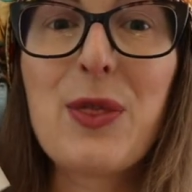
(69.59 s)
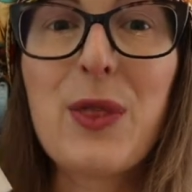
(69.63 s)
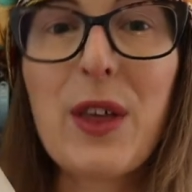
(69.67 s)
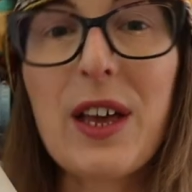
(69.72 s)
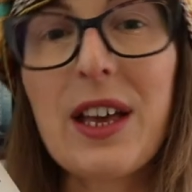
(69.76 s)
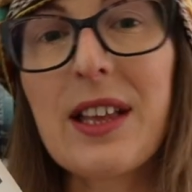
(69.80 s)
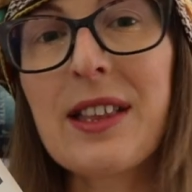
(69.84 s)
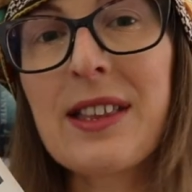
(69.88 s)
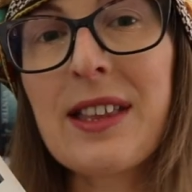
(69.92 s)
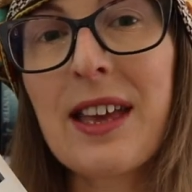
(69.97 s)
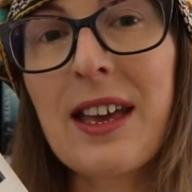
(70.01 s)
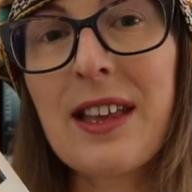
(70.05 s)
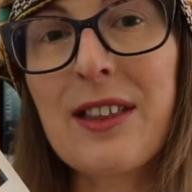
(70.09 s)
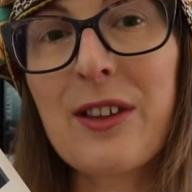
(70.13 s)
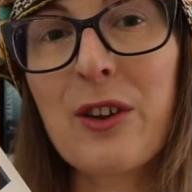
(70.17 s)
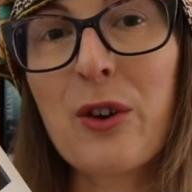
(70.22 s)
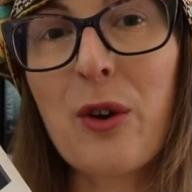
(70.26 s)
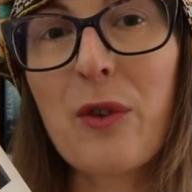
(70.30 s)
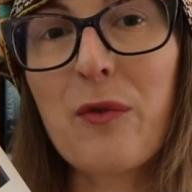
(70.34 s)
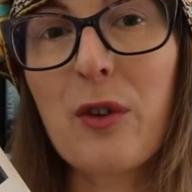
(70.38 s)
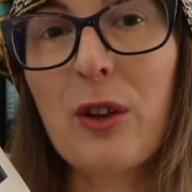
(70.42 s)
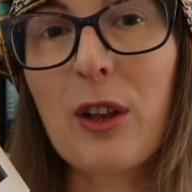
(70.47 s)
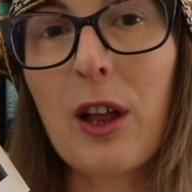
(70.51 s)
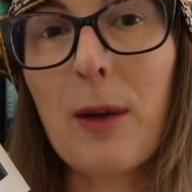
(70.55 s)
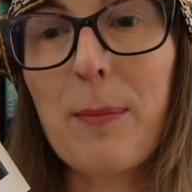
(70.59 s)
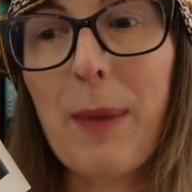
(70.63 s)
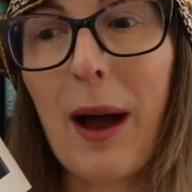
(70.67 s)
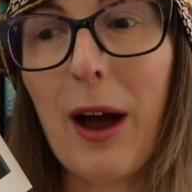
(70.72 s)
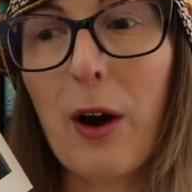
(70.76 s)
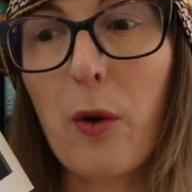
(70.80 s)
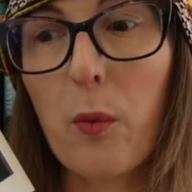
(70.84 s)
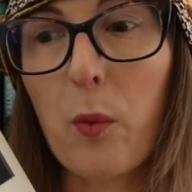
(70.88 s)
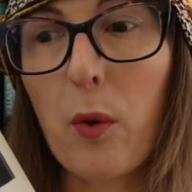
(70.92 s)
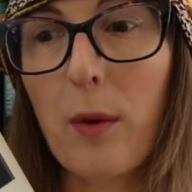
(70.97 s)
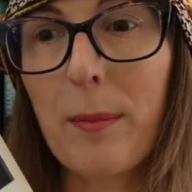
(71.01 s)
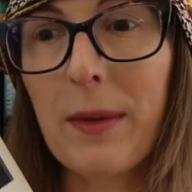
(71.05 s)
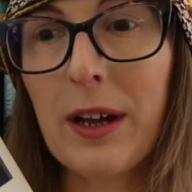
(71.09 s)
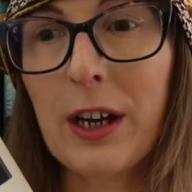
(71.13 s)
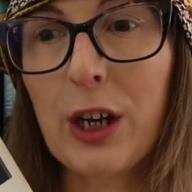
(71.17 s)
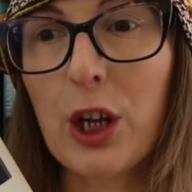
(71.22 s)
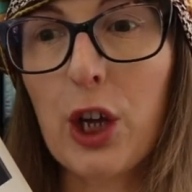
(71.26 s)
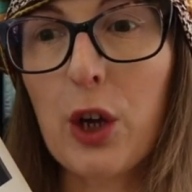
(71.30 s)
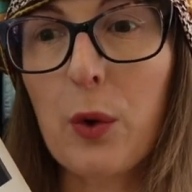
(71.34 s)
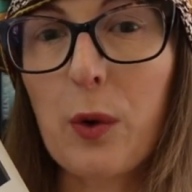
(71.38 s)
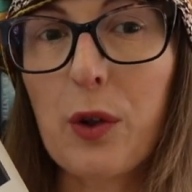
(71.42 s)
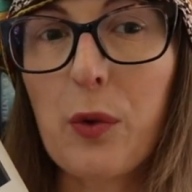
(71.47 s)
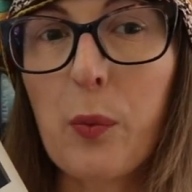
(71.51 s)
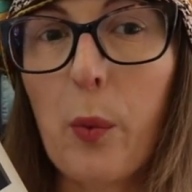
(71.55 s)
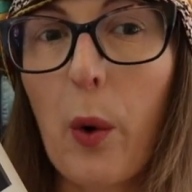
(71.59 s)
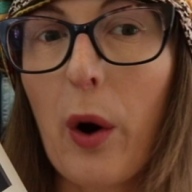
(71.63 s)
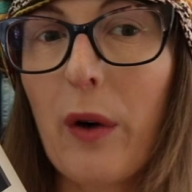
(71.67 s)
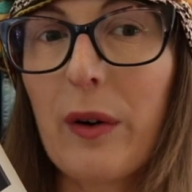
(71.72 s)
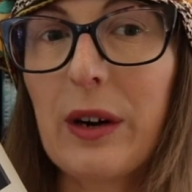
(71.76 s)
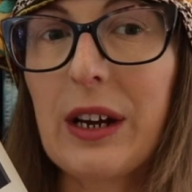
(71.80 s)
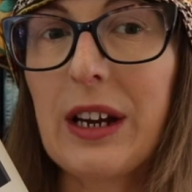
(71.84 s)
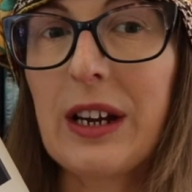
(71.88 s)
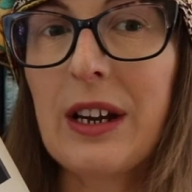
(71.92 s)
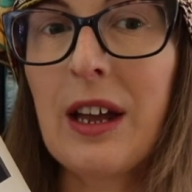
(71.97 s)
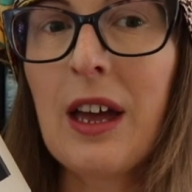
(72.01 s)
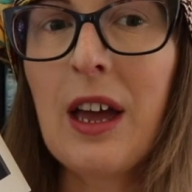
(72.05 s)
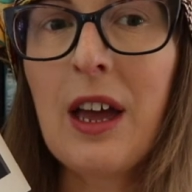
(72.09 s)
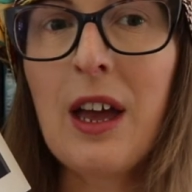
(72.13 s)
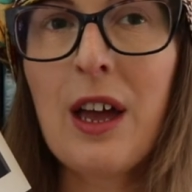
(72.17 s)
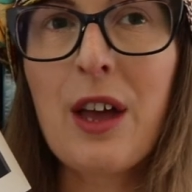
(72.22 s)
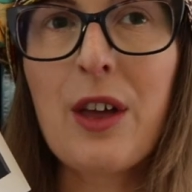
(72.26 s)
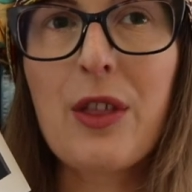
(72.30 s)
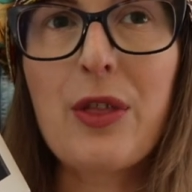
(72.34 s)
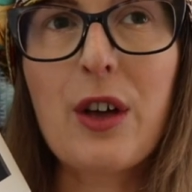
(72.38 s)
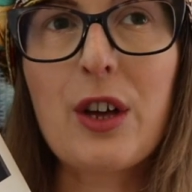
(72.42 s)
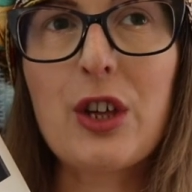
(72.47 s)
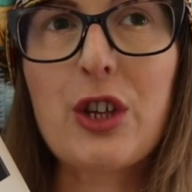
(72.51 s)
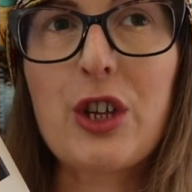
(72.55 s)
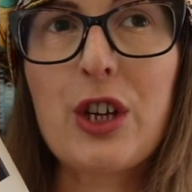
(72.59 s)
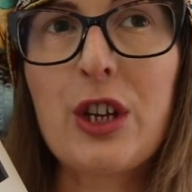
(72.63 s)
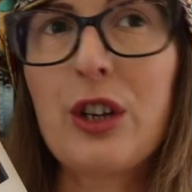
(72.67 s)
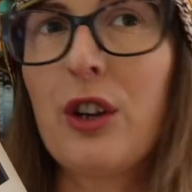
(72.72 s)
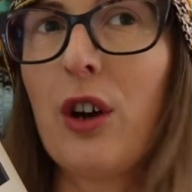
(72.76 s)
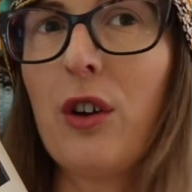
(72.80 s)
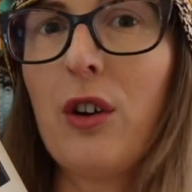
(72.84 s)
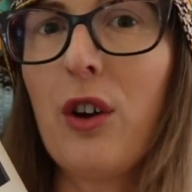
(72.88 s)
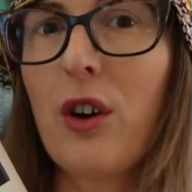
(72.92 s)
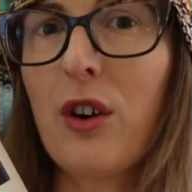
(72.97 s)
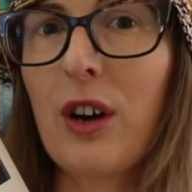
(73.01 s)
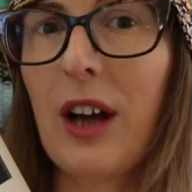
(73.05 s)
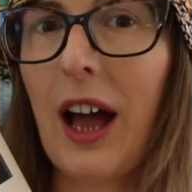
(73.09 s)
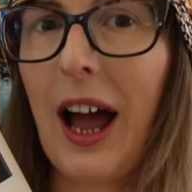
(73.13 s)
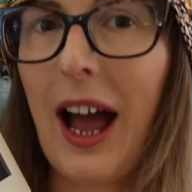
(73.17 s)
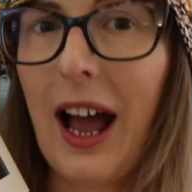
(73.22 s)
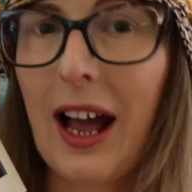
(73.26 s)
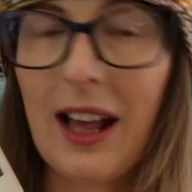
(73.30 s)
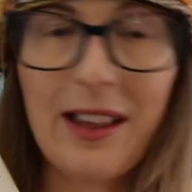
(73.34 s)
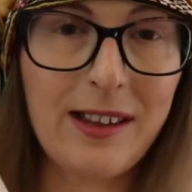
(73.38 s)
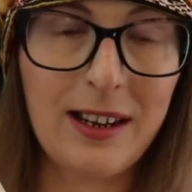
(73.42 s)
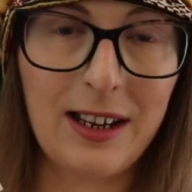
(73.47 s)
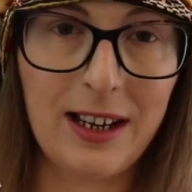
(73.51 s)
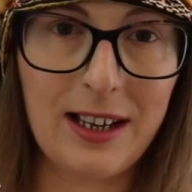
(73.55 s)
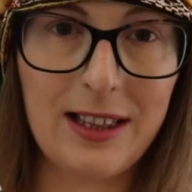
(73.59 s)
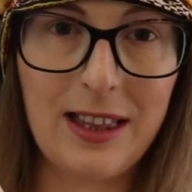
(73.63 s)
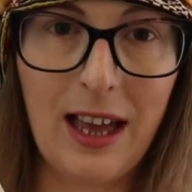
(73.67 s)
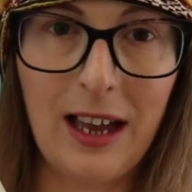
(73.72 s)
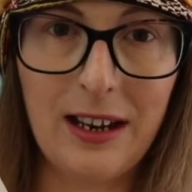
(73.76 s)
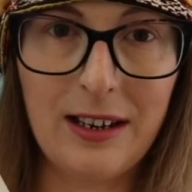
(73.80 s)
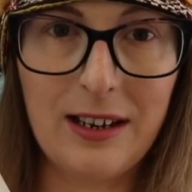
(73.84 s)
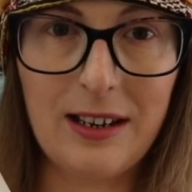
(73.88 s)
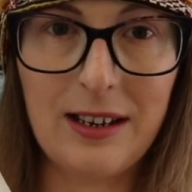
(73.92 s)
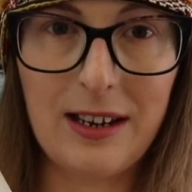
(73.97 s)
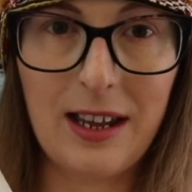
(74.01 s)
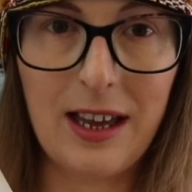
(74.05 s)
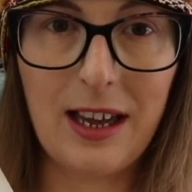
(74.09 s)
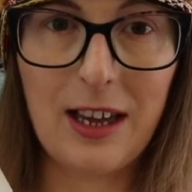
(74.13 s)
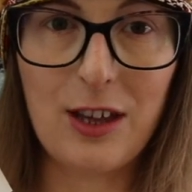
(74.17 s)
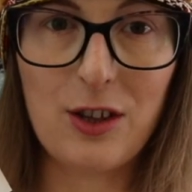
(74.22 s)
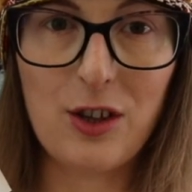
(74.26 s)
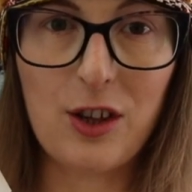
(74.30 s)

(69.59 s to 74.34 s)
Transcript: This is a novel about a woman who is worried that she no longer has an identity.